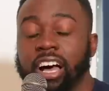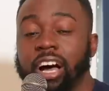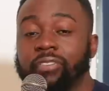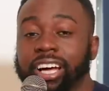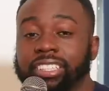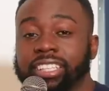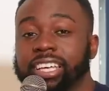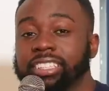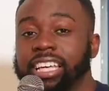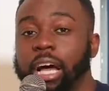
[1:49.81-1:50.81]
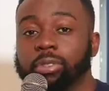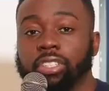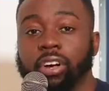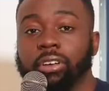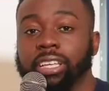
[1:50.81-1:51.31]
of ideas that I was
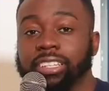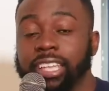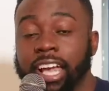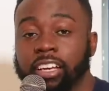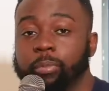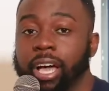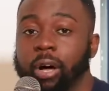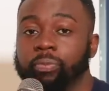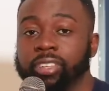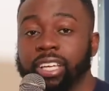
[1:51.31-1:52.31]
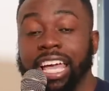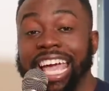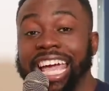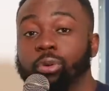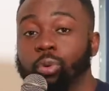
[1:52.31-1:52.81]
currently thinking about
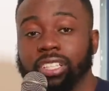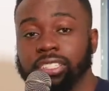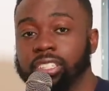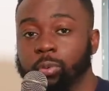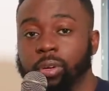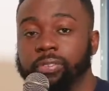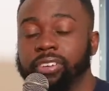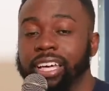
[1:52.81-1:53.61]
and wrestling with.